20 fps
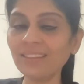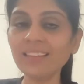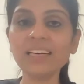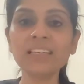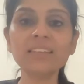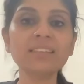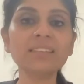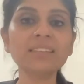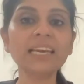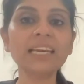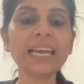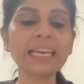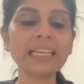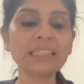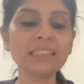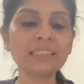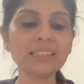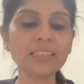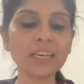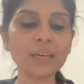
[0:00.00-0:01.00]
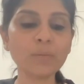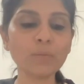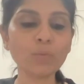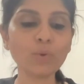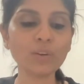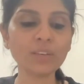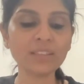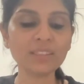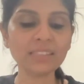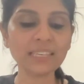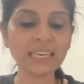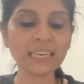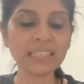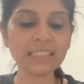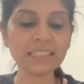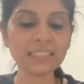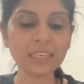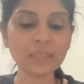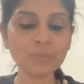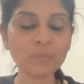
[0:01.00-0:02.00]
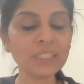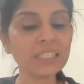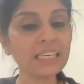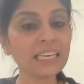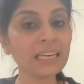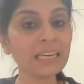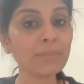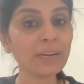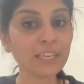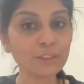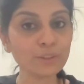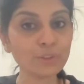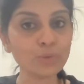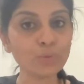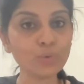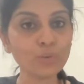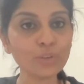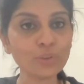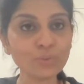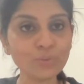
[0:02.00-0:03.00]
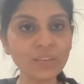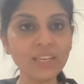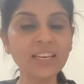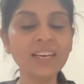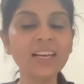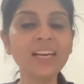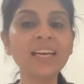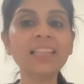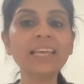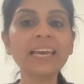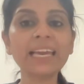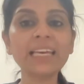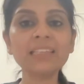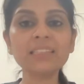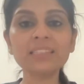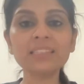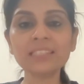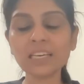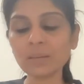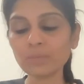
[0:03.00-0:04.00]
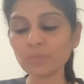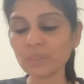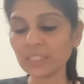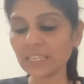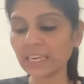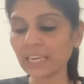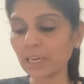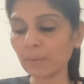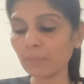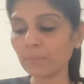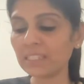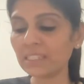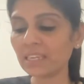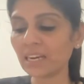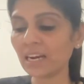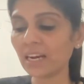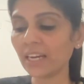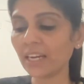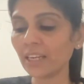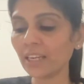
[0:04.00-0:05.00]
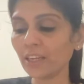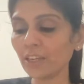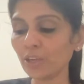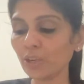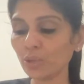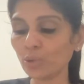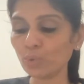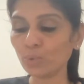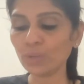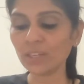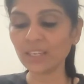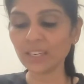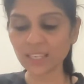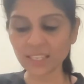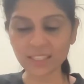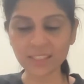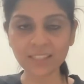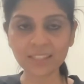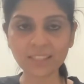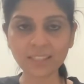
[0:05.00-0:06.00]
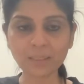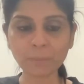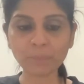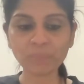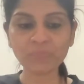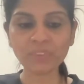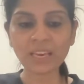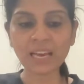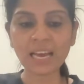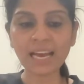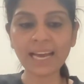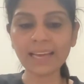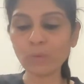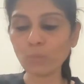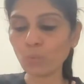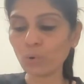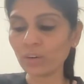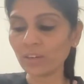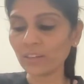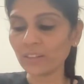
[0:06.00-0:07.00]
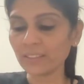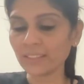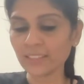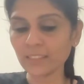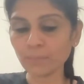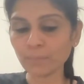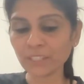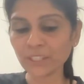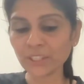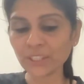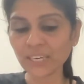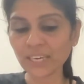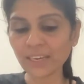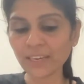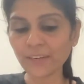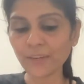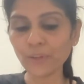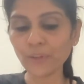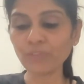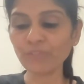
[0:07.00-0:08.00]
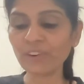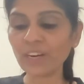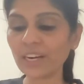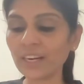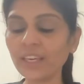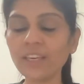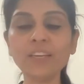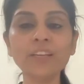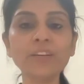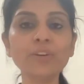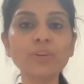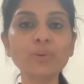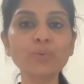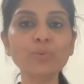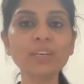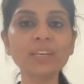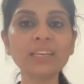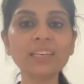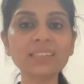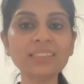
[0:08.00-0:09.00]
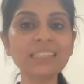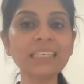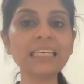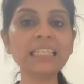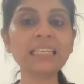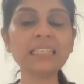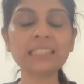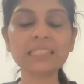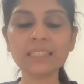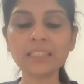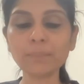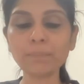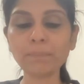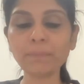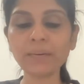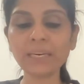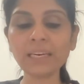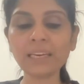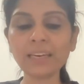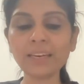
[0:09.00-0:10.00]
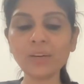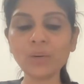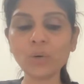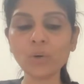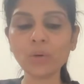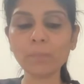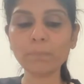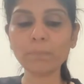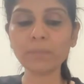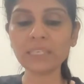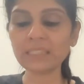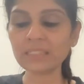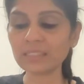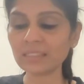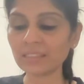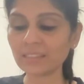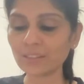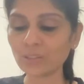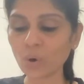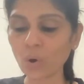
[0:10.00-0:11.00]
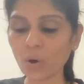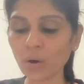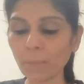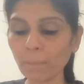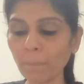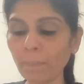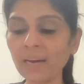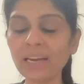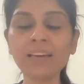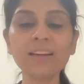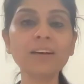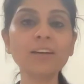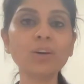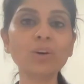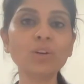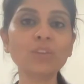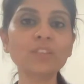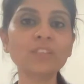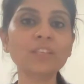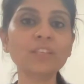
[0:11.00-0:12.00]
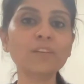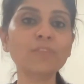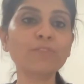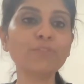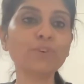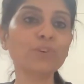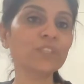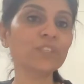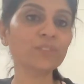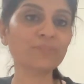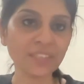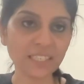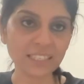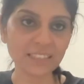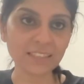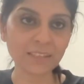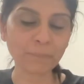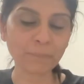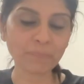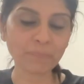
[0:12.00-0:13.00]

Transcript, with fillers: there is an enzyme. What is the enzyme's name? I told you. The enzyme's name is kynureninase. And what is the speciality of kynureninase? It is dependent on B6 or pyridoxal phosphate.